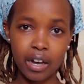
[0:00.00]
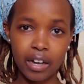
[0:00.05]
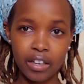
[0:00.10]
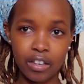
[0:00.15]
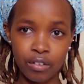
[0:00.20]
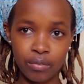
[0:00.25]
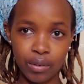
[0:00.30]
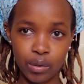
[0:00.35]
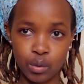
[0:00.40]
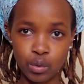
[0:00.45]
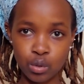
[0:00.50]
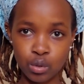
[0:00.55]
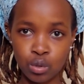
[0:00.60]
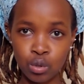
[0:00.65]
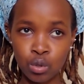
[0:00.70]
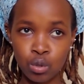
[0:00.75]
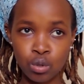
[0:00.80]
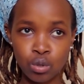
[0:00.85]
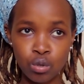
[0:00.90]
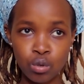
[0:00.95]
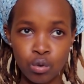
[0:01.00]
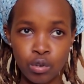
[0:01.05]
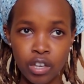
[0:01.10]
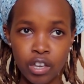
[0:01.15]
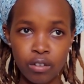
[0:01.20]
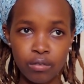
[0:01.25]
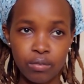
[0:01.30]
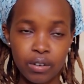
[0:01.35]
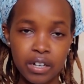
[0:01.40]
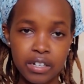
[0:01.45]
If I was to use
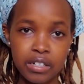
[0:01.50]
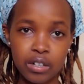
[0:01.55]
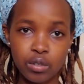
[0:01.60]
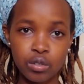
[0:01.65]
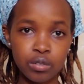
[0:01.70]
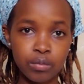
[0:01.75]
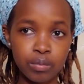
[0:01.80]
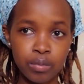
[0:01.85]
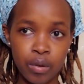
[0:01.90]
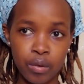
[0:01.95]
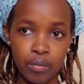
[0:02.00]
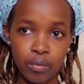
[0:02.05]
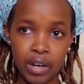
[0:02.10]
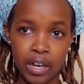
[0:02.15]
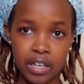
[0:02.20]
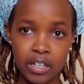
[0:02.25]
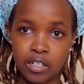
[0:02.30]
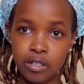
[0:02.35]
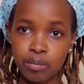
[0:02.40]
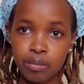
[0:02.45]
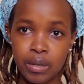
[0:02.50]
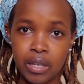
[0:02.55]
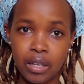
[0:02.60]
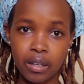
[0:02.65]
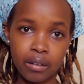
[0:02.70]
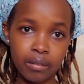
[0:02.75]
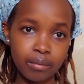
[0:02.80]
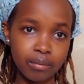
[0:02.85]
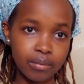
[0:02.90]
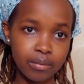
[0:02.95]
cooking fat, I would prefer it
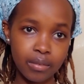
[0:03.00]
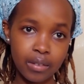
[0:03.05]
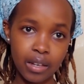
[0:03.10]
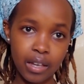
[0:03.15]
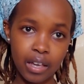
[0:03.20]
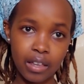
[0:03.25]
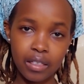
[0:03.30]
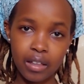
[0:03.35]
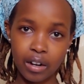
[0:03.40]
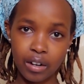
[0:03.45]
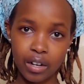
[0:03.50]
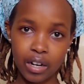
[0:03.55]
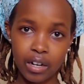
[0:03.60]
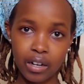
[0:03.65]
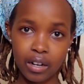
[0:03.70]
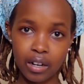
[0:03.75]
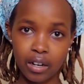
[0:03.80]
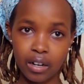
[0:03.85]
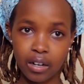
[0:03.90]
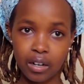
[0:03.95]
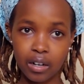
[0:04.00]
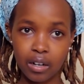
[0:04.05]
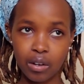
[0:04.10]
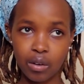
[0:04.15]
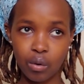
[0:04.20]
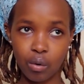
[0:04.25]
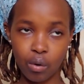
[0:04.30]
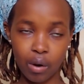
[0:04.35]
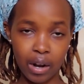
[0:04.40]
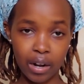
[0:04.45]
being either rendered
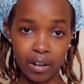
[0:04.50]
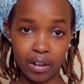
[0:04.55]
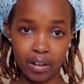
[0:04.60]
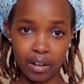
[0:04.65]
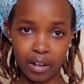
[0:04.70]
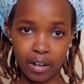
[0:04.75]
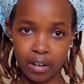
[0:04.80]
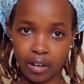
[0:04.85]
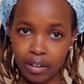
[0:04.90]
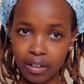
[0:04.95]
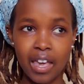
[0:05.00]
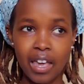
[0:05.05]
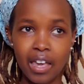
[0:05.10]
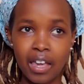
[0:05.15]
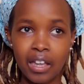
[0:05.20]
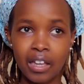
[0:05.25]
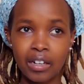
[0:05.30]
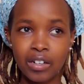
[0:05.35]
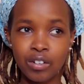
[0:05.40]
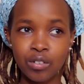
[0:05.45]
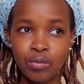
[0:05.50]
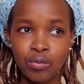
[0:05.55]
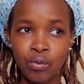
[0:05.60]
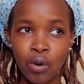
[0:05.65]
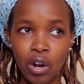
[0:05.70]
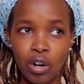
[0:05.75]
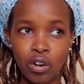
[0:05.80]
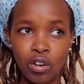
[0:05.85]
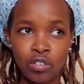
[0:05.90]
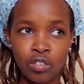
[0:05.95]
or unrendered. And
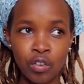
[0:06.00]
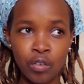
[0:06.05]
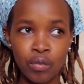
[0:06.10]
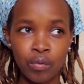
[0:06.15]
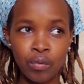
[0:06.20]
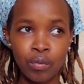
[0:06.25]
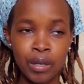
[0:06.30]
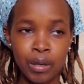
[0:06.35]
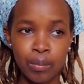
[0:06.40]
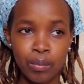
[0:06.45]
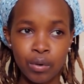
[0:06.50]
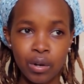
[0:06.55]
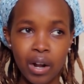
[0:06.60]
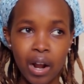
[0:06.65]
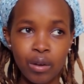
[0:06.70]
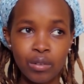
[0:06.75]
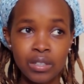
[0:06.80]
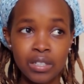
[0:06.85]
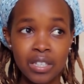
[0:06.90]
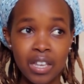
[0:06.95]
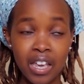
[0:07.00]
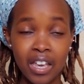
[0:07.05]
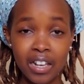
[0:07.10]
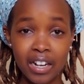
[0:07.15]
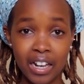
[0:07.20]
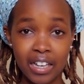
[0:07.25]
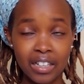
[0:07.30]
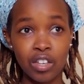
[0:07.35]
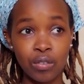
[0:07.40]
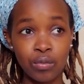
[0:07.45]
for a lot of people, I would say,
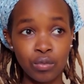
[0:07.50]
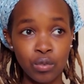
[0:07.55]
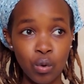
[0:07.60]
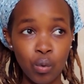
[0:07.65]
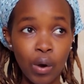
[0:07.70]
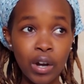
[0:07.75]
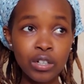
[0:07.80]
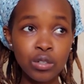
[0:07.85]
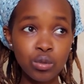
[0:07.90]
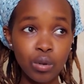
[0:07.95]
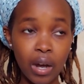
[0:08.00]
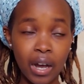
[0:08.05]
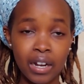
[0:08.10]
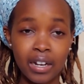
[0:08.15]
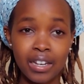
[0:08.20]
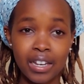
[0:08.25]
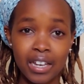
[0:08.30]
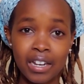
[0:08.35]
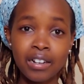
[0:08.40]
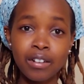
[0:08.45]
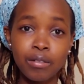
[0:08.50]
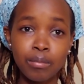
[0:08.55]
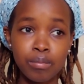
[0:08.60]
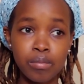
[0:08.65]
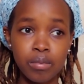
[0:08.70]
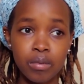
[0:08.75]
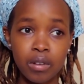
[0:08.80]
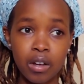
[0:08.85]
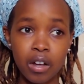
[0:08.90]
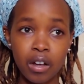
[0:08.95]
like, if you want to add in
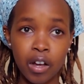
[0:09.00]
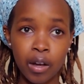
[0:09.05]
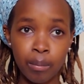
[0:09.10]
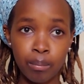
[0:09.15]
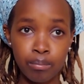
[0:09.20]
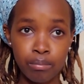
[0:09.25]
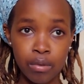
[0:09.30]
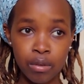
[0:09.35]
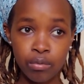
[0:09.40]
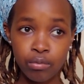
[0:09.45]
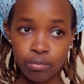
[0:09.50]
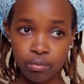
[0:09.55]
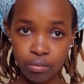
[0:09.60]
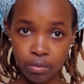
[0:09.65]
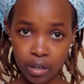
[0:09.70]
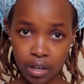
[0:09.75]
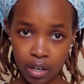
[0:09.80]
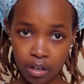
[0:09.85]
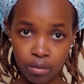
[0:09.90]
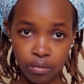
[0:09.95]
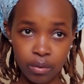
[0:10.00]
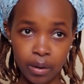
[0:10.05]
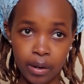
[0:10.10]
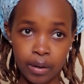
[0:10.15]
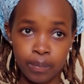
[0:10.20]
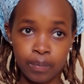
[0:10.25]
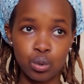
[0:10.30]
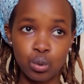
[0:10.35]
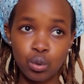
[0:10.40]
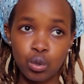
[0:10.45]
a beef
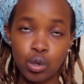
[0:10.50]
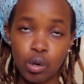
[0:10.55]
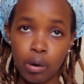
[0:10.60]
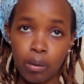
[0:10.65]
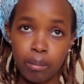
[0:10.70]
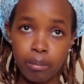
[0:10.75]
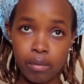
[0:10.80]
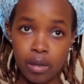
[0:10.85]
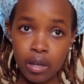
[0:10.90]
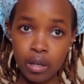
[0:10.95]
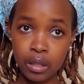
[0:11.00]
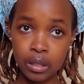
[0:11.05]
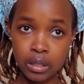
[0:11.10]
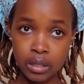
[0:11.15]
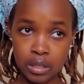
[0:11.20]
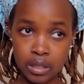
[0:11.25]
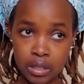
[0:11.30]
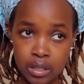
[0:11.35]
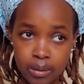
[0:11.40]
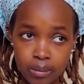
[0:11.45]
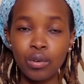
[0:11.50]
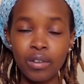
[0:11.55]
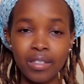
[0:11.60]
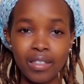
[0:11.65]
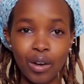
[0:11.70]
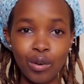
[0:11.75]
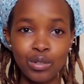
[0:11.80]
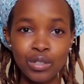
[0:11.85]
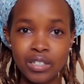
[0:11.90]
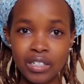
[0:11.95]
flavor to your meals
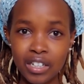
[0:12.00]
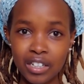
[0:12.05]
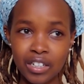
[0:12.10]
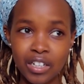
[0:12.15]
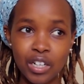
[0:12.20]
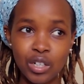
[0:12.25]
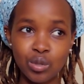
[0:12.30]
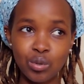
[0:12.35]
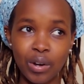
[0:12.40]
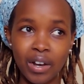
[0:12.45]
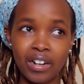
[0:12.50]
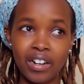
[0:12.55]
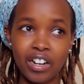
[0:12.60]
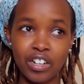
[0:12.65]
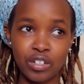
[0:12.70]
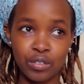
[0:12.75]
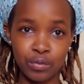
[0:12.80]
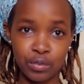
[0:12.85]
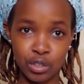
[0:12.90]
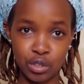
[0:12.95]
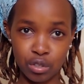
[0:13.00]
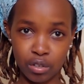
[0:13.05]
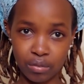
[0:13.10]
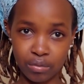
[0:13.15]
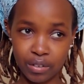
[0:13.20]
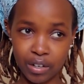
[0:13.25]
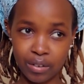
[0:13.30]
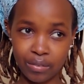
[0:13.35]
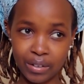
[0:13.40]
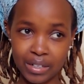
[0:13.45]
without needing to add artificial
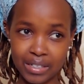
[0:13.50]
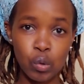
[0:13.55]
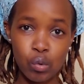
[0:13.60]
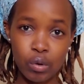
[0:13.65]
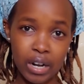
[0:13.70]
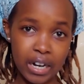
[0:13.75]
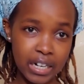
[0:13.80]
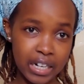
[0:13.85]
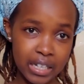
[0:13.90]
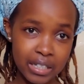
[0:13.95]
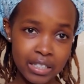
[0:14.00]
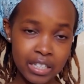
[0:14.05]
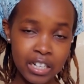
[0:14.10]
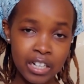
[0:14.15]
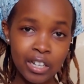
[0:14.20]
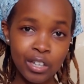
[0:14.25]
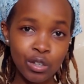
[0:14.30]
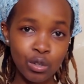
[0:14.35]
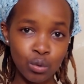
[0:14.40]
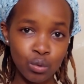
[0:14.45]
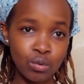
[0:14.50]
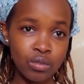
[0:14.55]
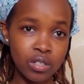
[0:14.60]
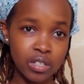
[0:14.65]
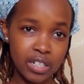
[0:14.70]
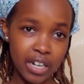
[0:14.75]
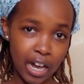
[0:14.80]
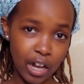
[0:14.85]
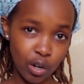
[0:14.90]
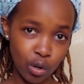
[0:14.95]
flavors, you can easily use
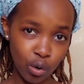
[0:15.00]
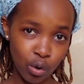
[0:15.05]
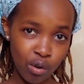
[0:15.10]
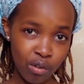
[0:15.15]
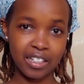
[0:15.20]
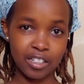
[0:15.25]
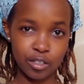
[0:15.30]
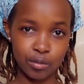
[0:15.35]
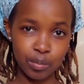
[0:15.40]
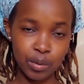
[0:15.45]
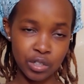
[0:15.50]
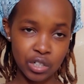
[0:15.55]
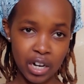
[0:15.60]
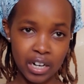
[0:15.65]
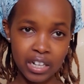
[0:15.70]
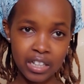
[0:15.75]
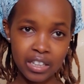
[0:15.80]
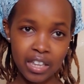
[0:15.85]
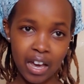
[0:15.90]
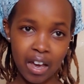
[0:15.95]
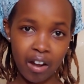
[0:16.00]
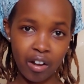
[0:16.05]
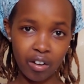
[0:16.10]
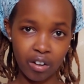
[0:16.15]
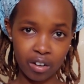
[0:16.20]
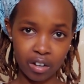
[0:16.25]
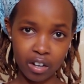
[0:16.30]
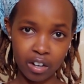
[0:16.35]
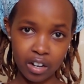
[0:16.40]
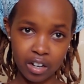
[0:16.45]
tallow, especially the
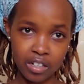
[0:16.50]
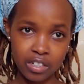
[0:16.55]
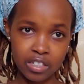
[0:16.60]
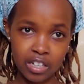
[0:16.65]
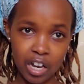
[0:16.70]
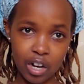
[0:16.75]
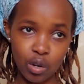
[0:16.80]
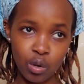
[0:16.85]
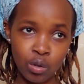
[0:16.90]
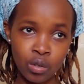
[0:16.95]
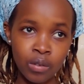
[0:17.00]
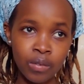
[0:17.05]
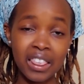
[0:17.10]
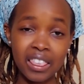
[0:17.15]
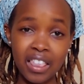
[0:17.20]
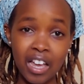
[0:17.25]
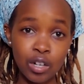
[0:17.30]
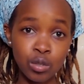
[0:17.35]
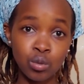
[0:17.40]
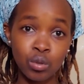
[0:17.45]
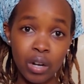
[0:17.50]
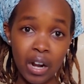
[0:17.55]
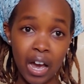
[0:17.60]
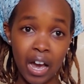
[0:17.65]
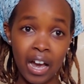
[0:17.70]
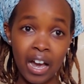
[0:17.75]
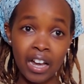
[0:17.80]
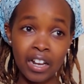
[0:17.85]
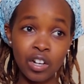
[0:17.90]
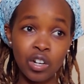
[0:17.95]
unrendered tallow, and that will
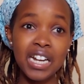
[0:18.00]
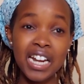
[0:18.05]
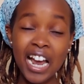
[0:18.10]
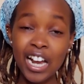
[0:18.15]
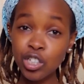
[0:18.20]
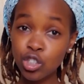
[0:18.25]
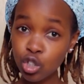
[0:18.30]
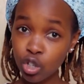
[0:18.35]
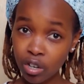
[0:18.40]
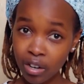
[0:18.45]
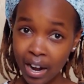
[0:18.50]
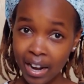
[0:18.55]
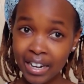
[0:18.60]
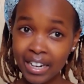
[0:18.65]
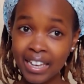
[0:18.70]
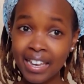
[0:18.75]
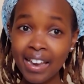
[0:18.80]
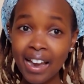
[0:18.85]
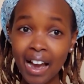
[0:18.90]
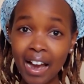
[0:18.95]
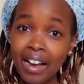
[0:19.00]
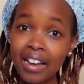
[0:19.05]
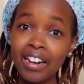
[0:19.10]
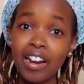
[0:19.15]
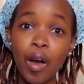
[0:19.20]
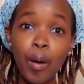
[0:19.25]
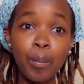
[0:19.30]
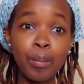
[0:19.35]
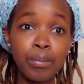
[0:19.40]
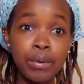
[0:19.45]
naturally add
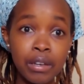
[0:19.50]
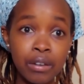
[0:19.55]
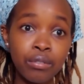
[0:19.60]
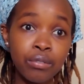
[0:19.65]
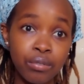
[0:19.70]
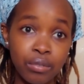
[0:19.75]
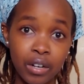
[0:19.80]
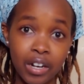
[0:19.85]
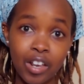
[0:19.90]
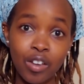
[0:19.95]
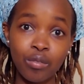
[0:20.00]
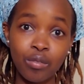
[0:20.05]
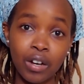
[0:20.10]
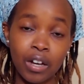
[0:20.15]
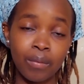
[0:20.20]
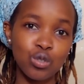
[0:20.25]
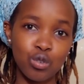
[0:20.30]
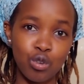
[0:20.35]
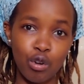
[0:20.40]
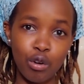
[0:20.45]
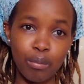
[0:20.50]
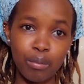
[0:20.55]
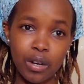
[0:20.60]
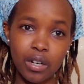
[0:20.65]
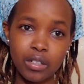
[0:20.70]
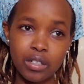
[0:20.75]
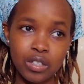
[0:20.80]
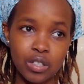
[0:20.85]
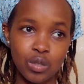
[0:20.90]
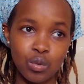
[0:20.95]
a beef flavor to your
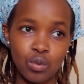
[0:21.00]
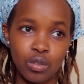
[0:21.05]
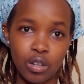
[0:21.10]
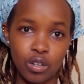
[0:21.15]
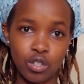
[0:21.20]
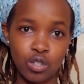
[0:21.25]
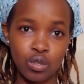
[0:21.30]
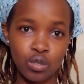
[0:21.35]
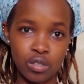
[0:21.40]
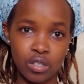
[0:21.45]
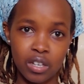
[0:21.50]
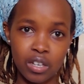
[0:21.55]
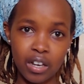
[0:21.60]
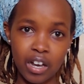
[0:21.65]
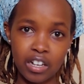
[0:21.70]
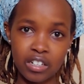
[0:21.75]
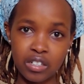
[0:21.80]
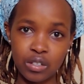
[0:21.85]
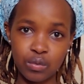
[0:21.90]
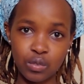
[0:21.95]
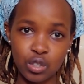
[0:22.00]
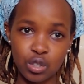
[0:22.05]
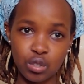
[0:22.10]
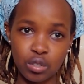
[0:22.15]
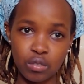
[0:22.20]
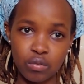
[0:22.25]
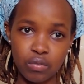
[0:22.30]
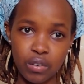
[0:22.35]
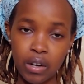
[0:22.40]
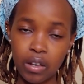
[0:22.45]
meals without using
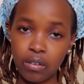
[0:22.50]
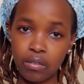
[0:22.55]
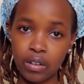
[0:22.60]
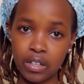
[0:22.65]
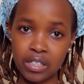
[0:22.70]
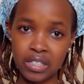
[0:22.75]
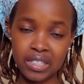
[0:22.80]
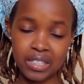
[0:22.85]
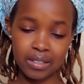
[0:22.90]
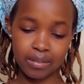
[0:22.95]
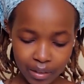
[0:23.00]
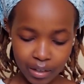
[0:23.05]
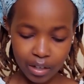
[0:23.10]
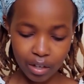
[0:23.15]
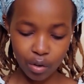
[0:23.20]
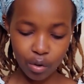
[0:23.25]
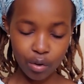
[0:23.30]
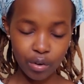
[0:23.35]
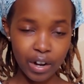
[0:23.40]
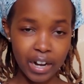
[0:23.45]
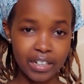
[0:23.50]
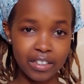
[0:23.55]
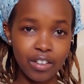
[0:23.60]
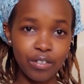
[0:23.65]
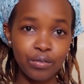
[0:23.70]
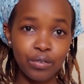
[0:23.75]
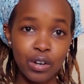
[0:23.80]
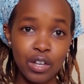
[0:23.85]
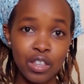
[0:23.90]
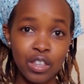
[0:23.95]
artificial flavors. Alright, the
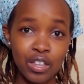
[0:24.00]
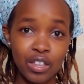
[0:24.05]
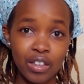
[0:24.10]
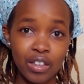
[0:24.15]
fourth